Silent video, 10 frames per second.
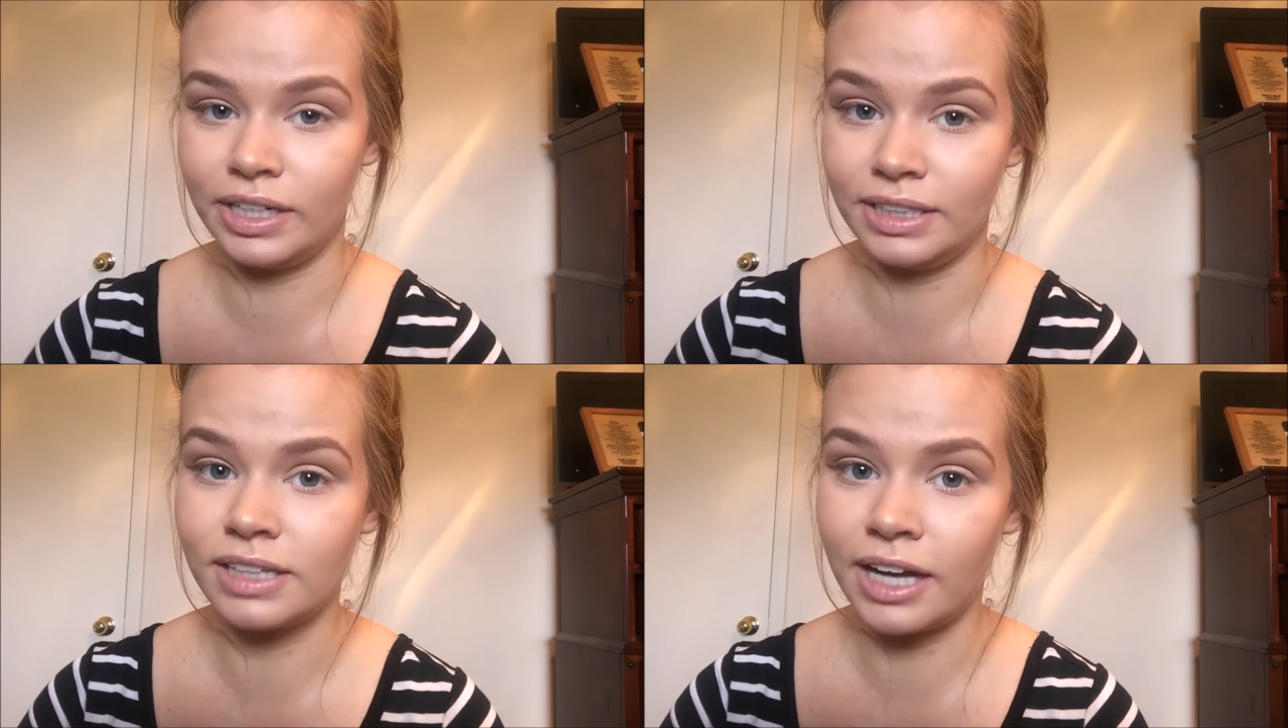
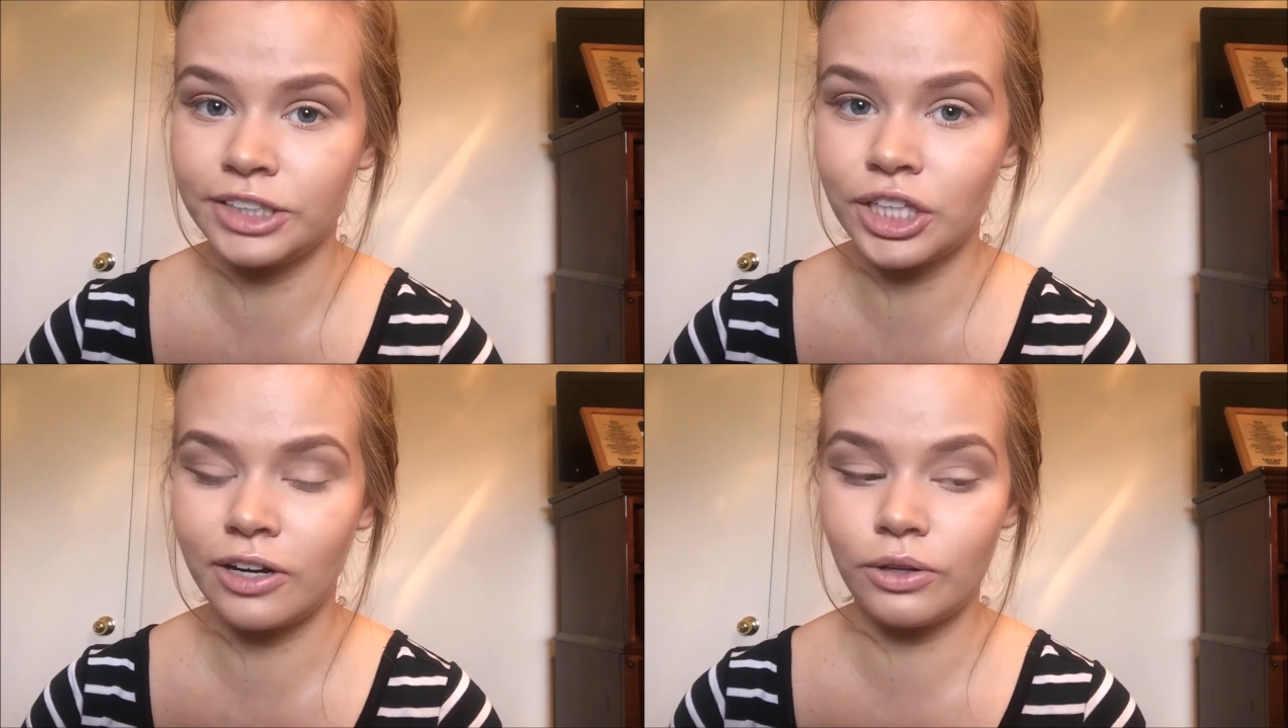end
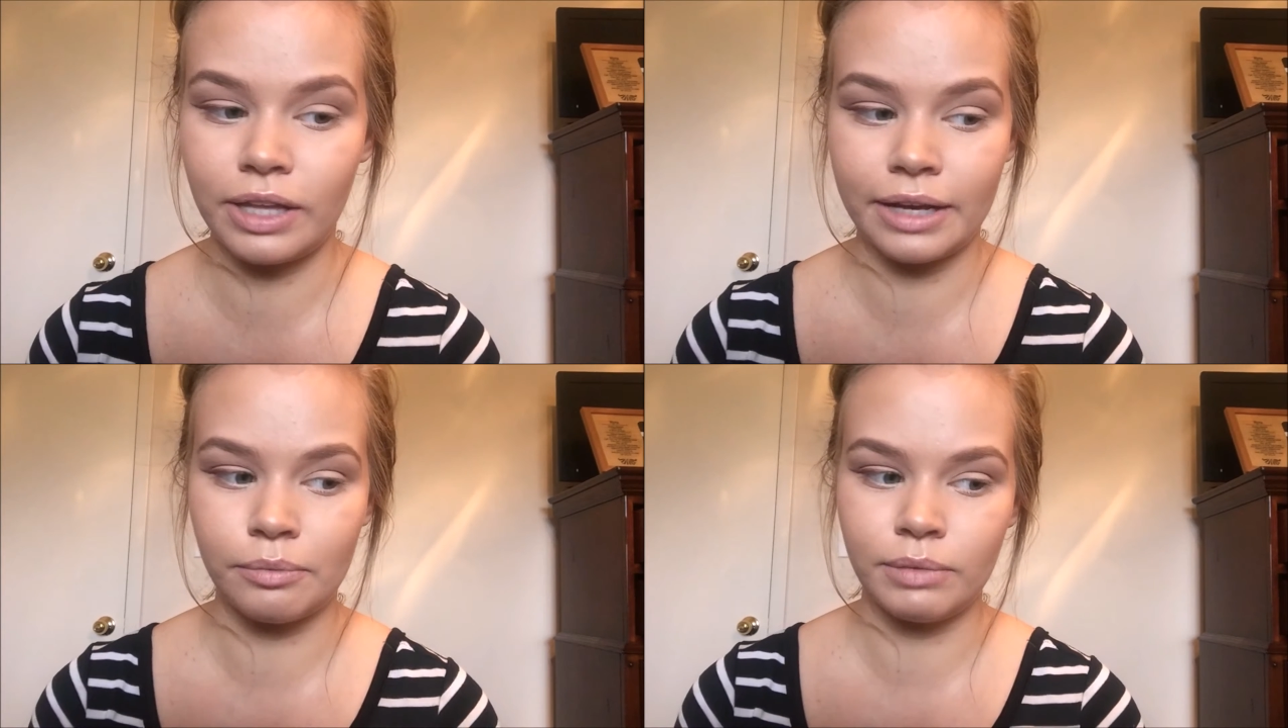eyeshadow
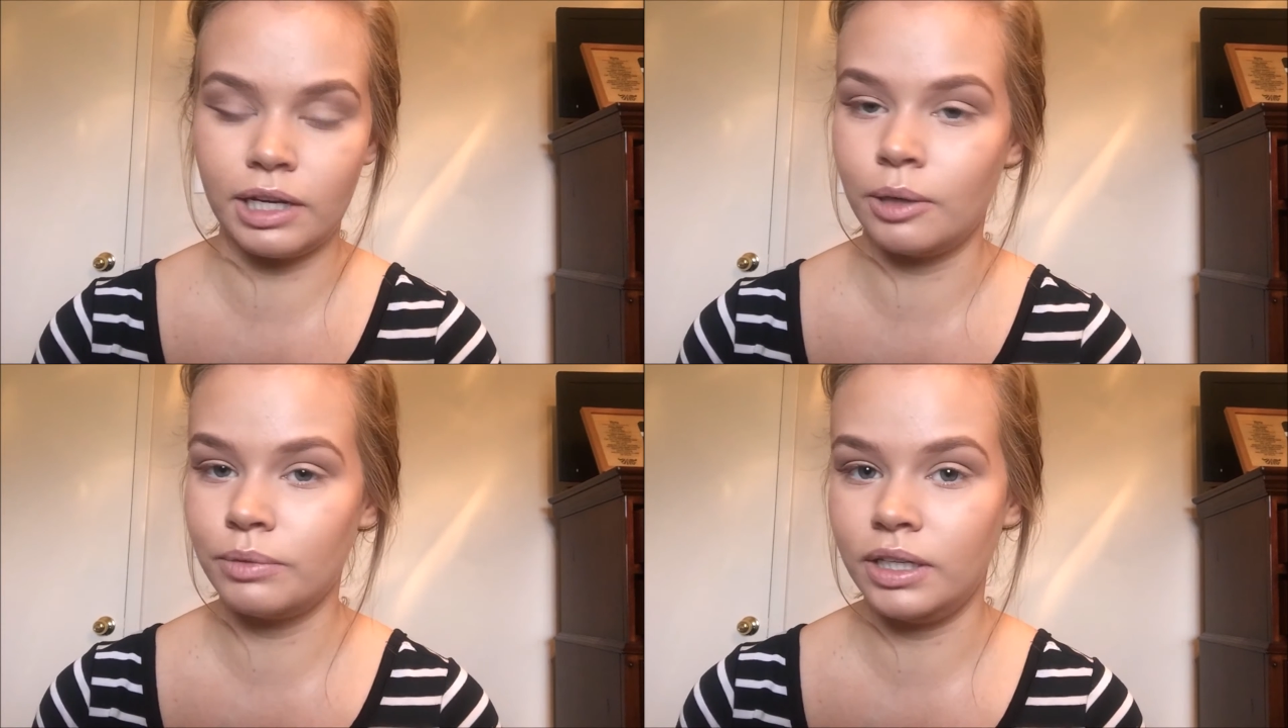like
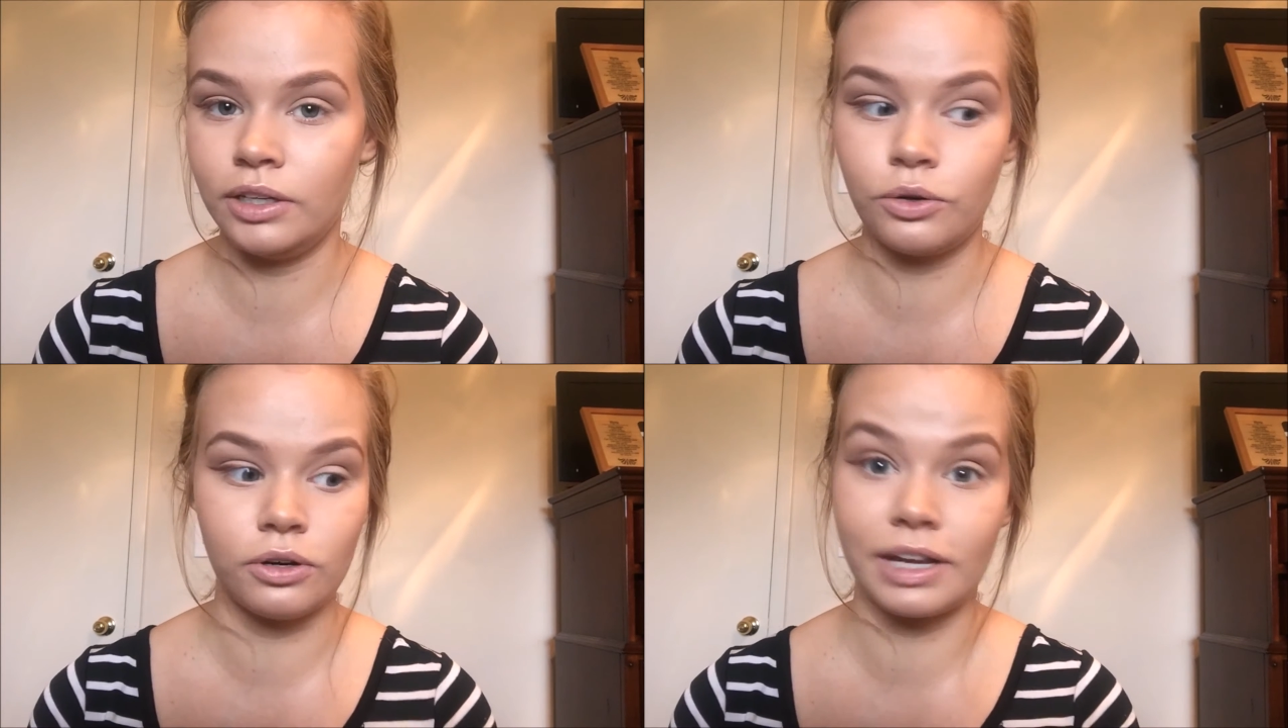Makeup
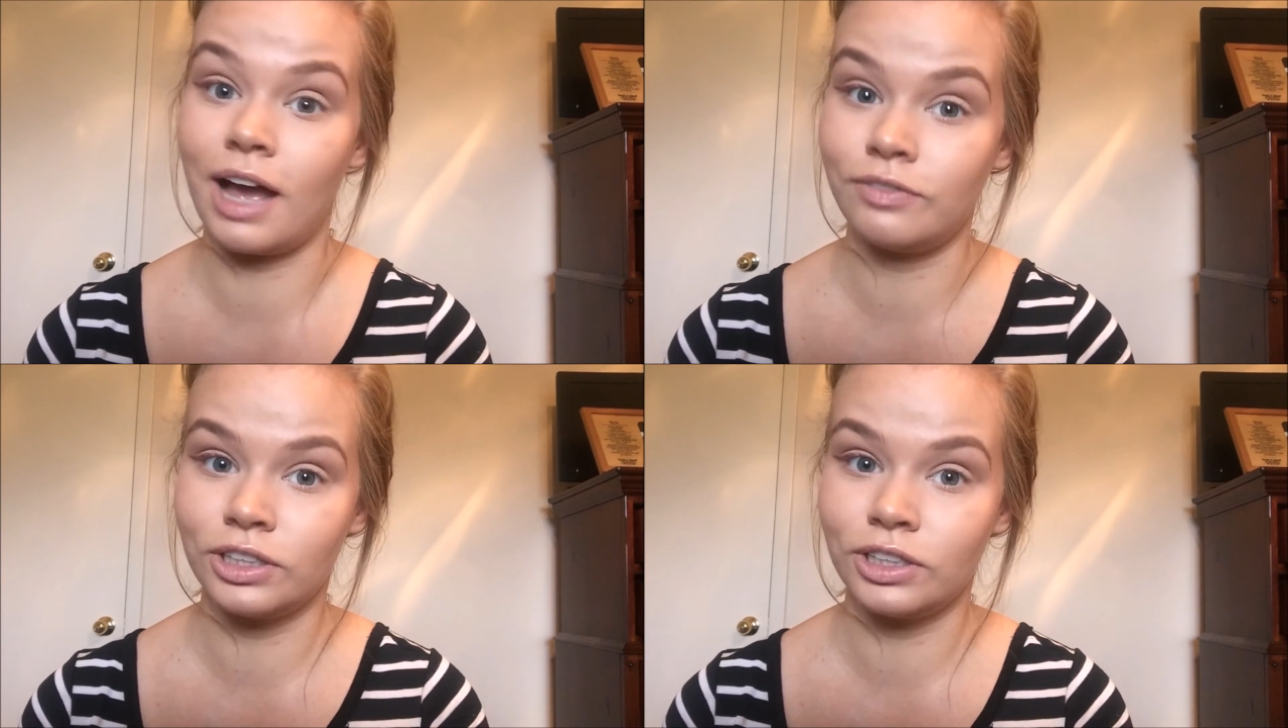Geek or Kat